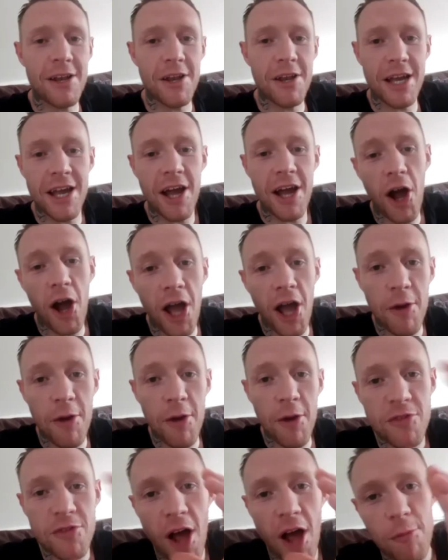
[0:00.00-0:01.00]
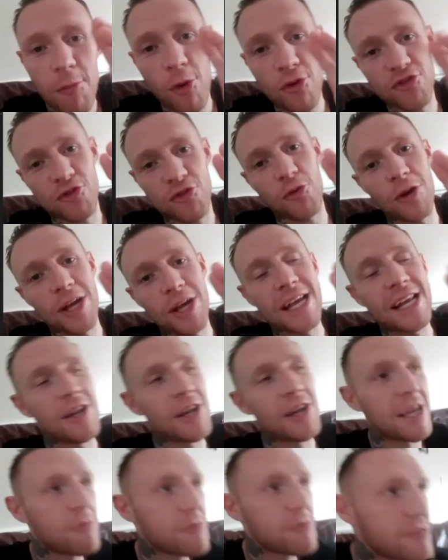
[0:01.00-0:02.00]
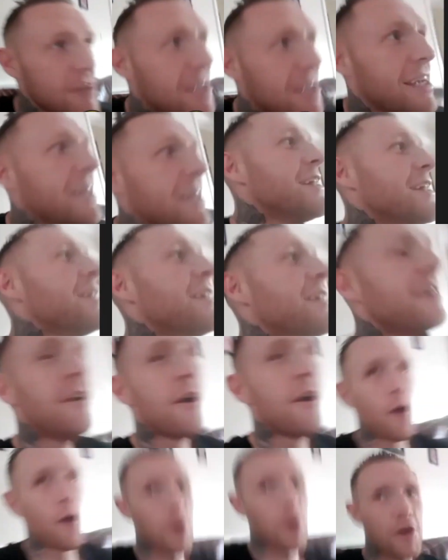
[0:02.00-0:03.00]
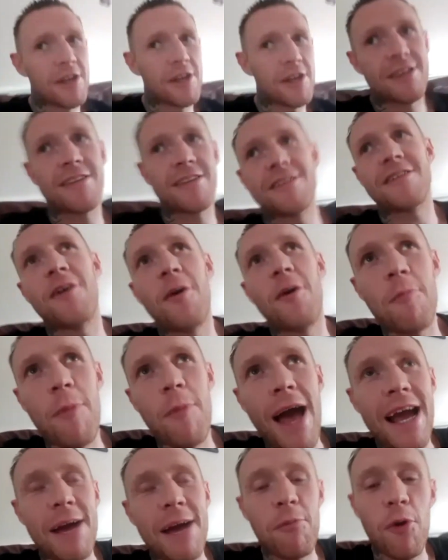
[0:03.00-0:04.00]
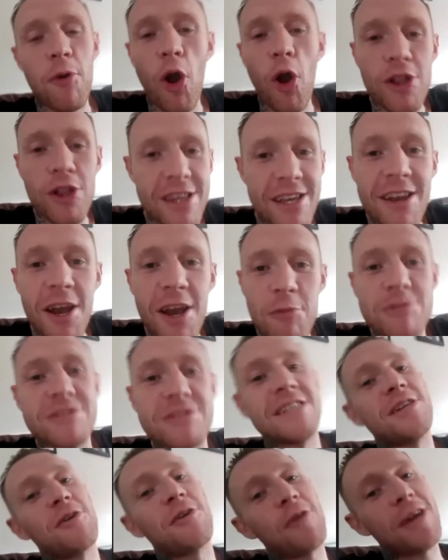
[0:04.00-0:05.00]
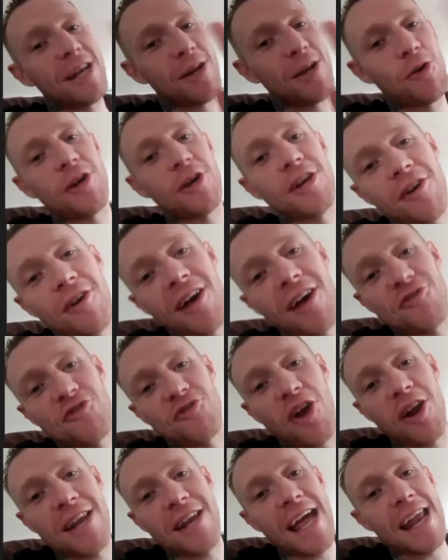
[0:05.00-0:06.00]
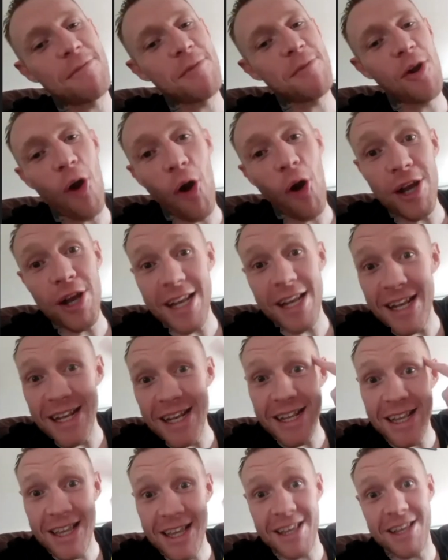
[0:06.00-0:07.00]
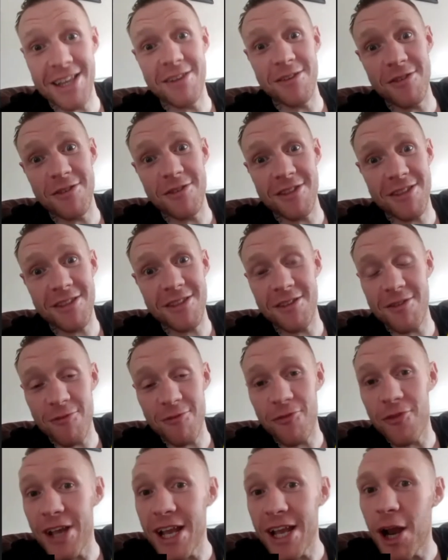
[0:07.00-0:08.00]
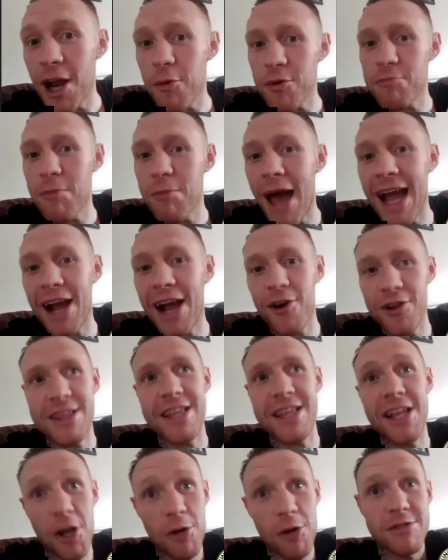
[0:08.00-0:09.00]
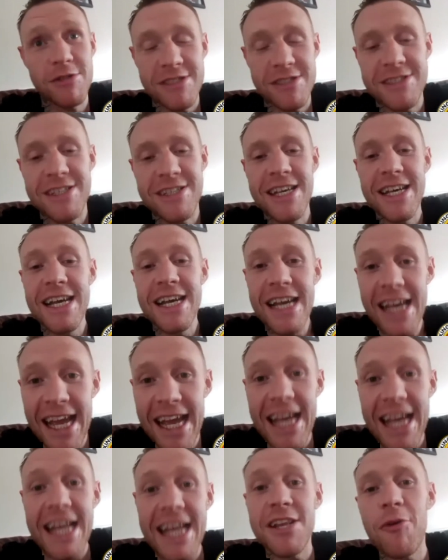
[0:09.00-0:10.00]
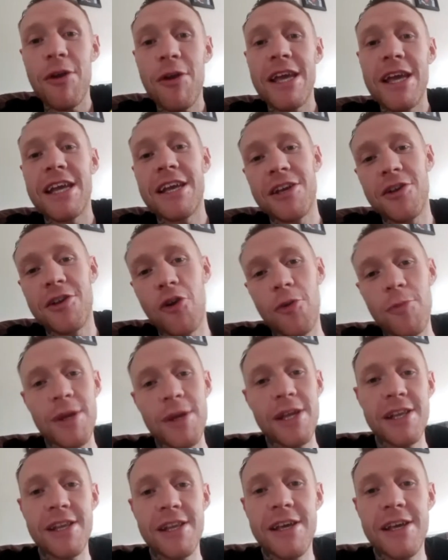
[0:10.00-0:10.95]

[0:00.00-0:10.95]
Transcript: Like it was almost surreal. Like it was like, all right, I'm back. But until I was in the ring looking across Jordan Latimer, I didn't feel I was back until I was in the ring. You know what I mean?